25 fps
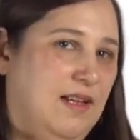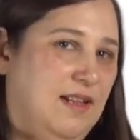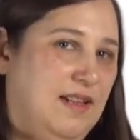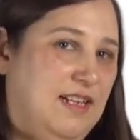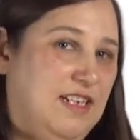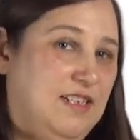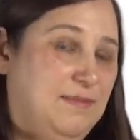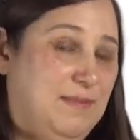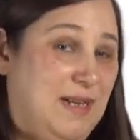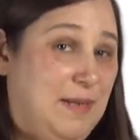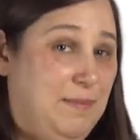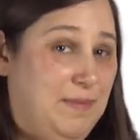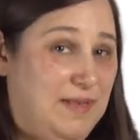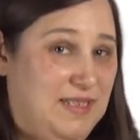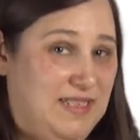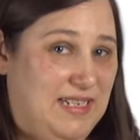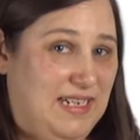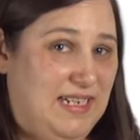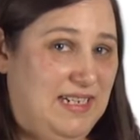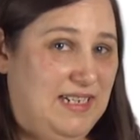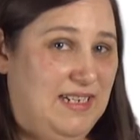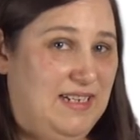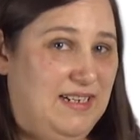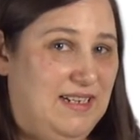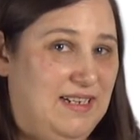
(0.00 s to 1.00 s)
This may
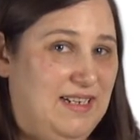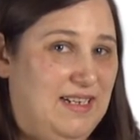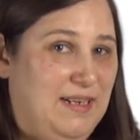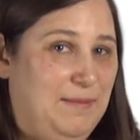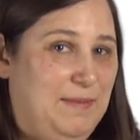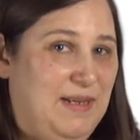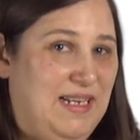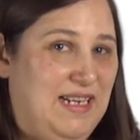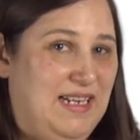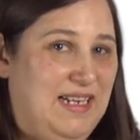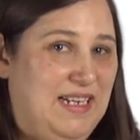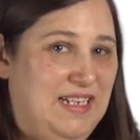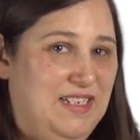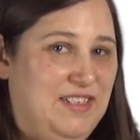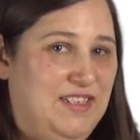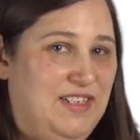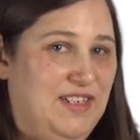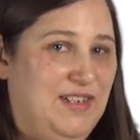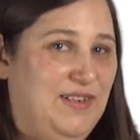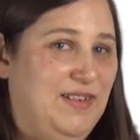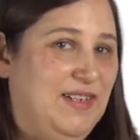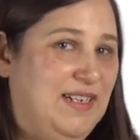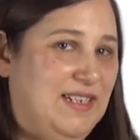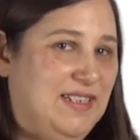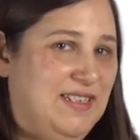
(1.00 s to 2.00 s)
particularly be an
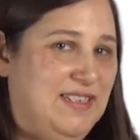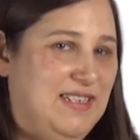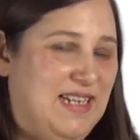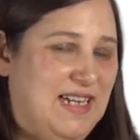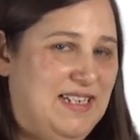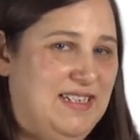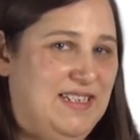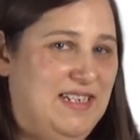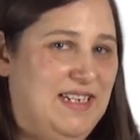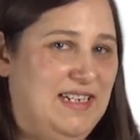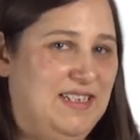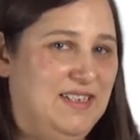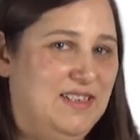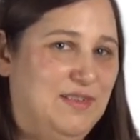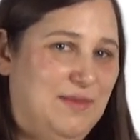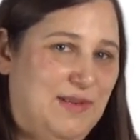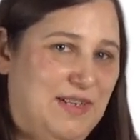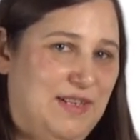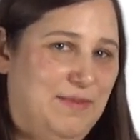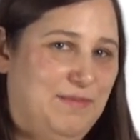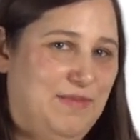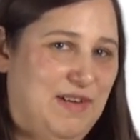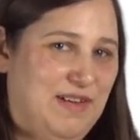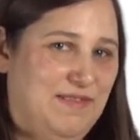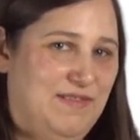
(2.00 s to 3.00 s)
issue in settings where
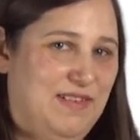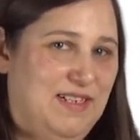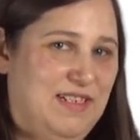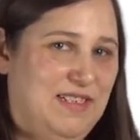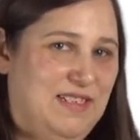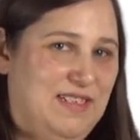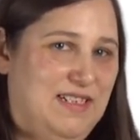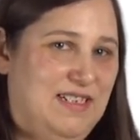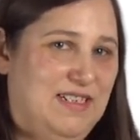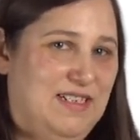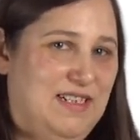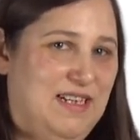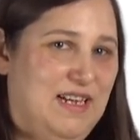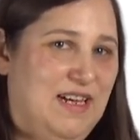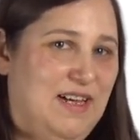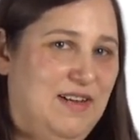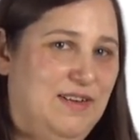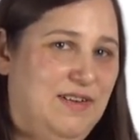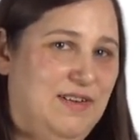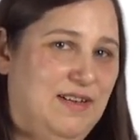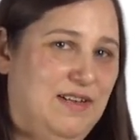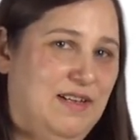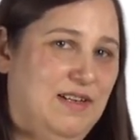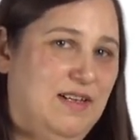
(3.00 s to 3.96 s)
the prevalence is low,